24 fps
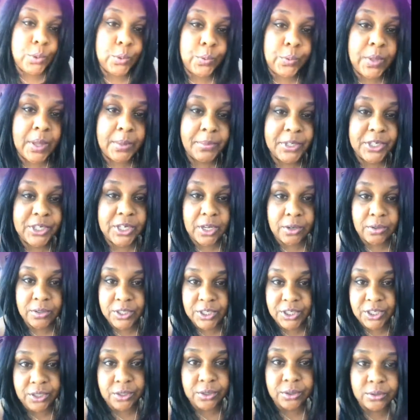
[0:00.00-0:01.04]
tooth. I'm going to show
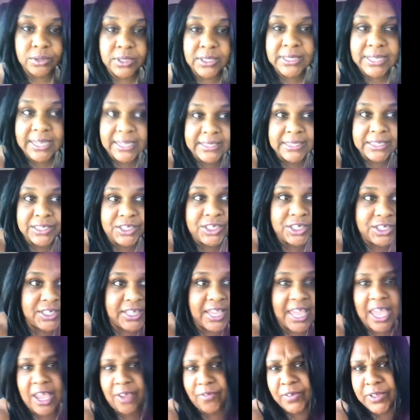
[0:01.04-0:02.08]
it to you. The dentist
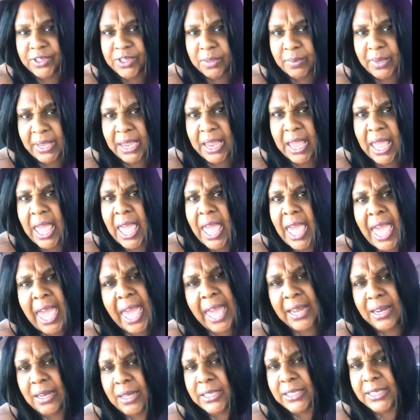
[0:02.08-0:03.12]
just gave it to me.
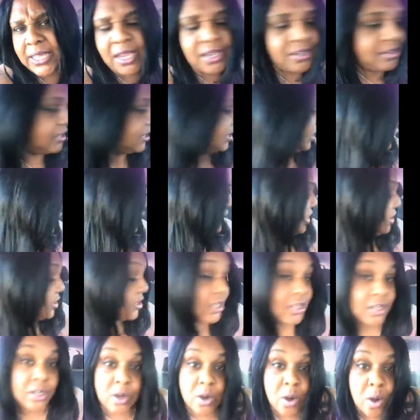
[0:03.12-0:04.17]
And I'll tell you, this shit
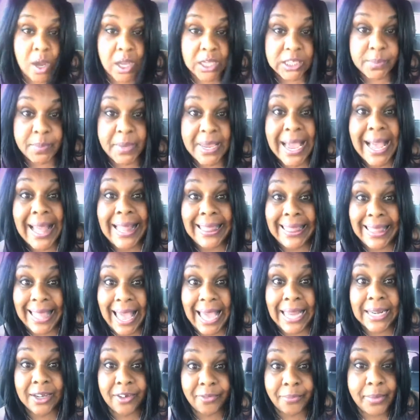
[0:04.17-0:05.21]
is going to cost me a
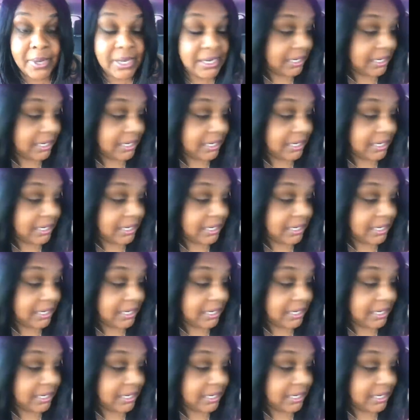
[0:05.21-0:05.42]
lot of